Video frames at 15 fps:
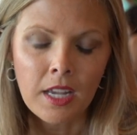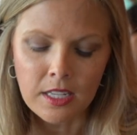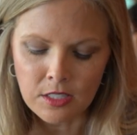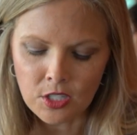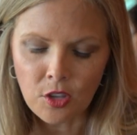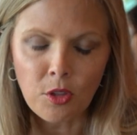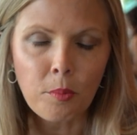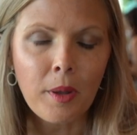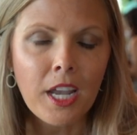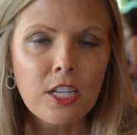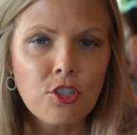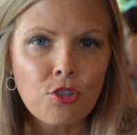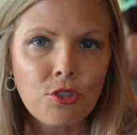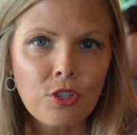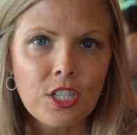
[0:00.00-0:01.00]
And so the
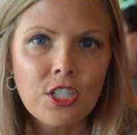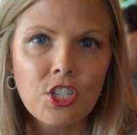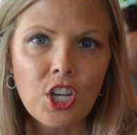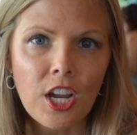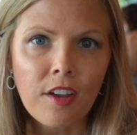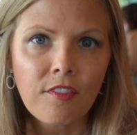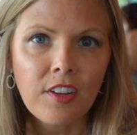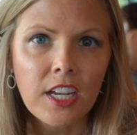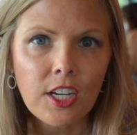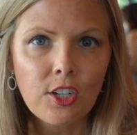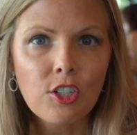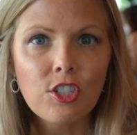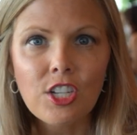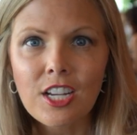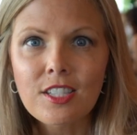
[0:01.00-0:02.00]
pastry chef
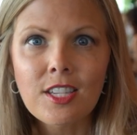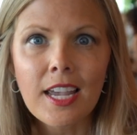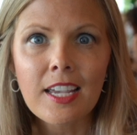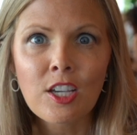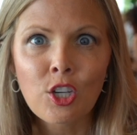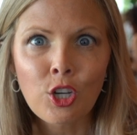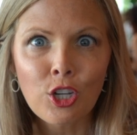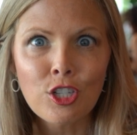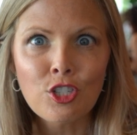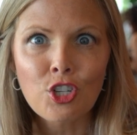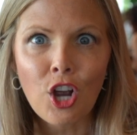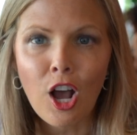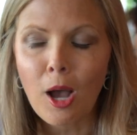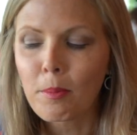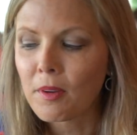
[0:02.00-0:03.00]
here does a good
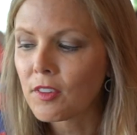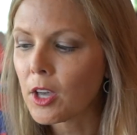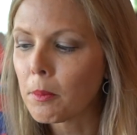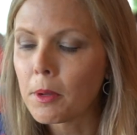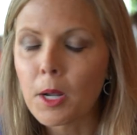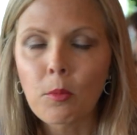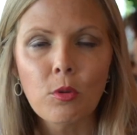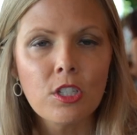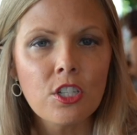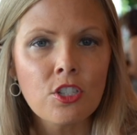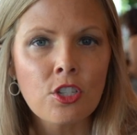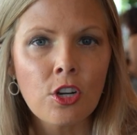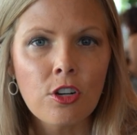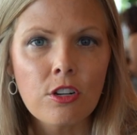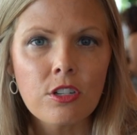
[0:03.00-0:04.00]
job of coming up with
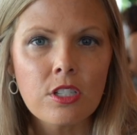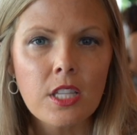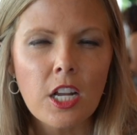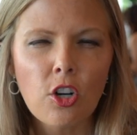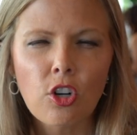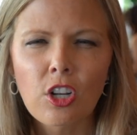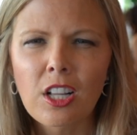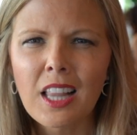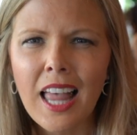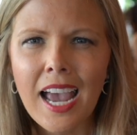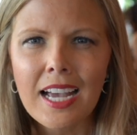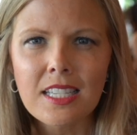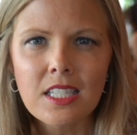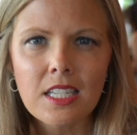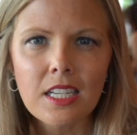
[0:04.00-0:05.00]
desserts that are
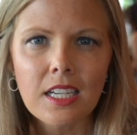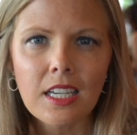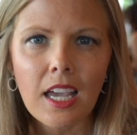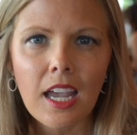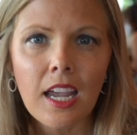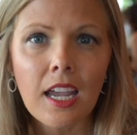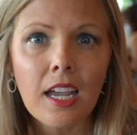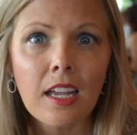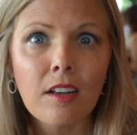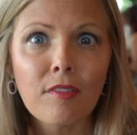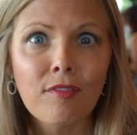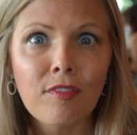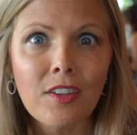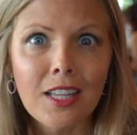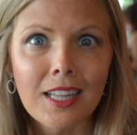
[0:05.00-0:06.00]
classic and
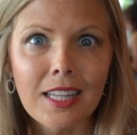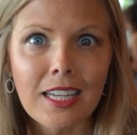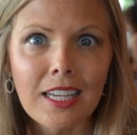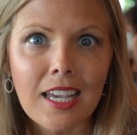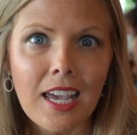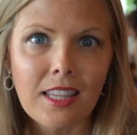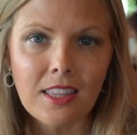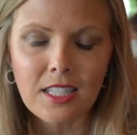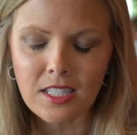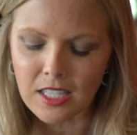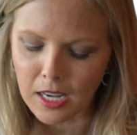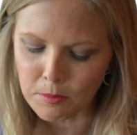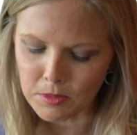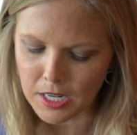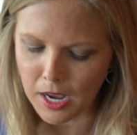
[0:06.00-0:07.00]
filling at the
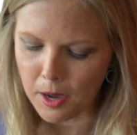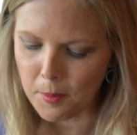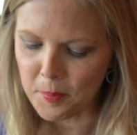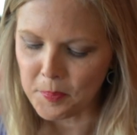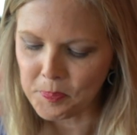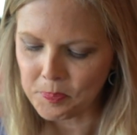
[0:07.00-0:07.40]
same time.